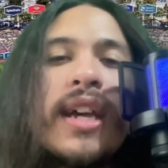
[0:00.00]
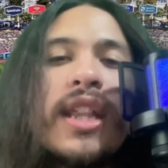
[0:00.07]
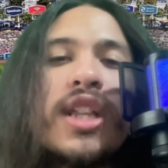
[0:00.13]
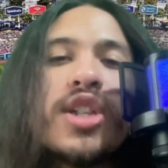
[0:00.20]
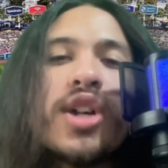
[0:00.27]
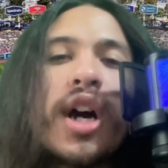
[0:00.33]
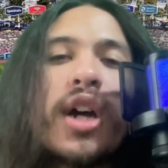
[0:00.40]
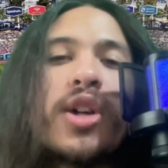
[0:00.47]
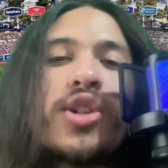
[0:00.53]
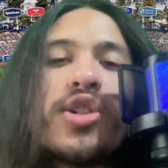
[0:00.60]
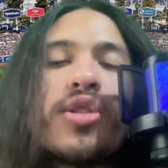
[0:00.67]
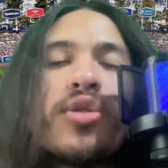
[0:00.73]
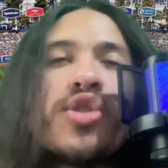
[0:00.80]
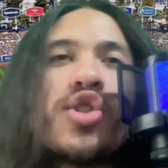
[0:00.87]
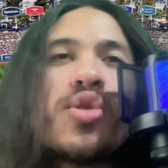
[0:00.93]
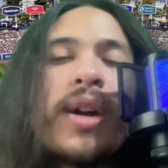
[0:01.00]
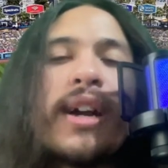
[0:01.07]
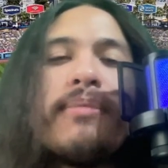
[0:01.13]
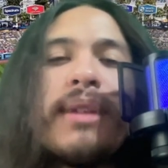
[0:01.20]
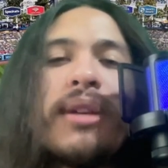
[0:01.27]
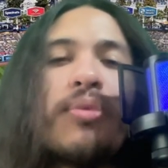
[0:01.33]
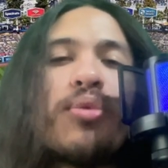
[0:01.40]
The Dodgers, of course,
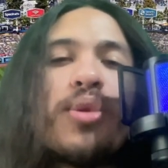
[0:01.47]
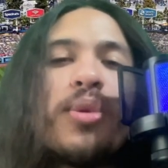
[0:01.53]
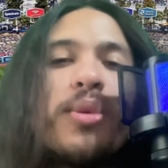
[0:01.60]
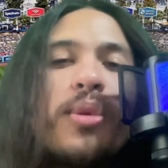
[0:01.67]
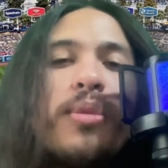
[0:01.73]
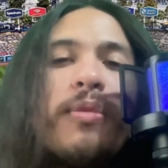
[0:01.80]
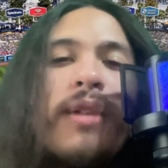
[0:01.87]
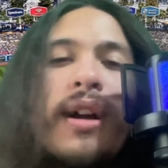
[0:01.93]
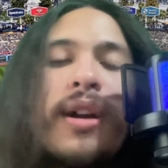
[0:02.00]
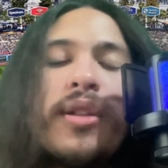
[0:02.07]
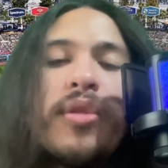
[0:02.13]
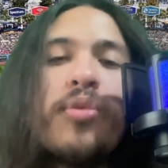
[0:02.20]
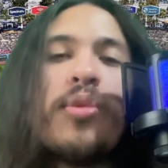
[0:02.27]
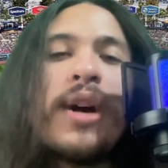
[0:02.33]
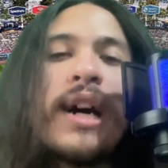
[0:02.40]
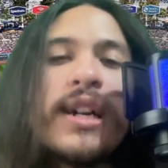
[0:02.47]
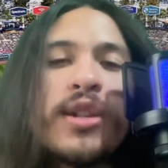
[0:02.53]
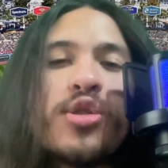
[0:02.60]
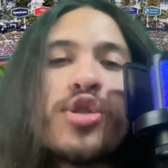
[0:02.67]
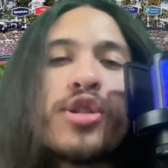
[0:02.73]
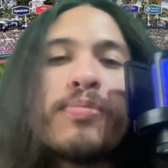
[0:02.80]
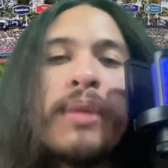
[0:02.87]
trying to make room, another
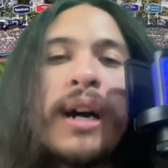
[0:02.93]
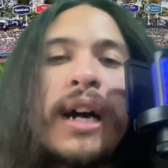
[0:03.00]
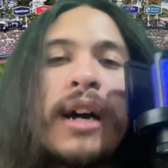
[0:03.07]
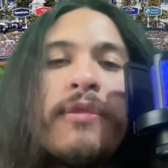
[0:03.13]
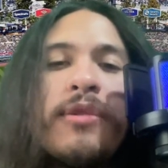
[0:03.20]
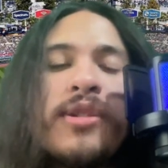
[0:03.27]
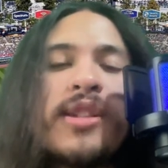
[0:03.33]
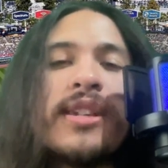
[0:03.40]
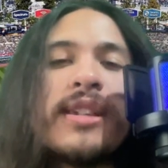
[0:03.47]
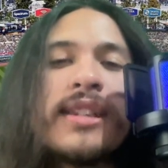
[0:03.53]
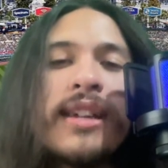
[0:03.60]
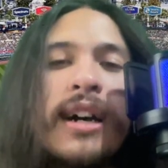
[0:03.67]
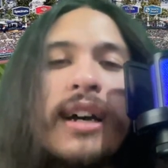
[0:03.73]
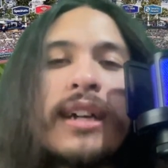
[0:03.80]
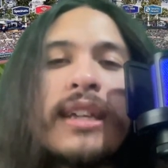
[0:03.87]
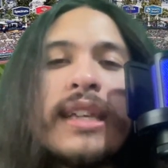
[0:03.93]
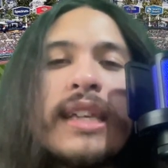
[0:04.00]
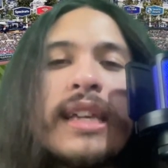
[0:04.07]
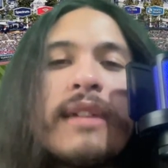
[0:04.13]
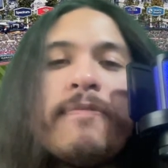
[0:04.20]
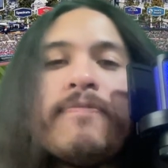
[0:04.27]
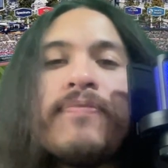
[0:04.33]
roster spot for
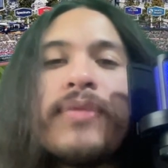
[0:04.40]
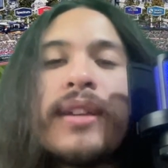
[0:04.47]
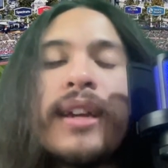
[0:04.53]
Sasaki.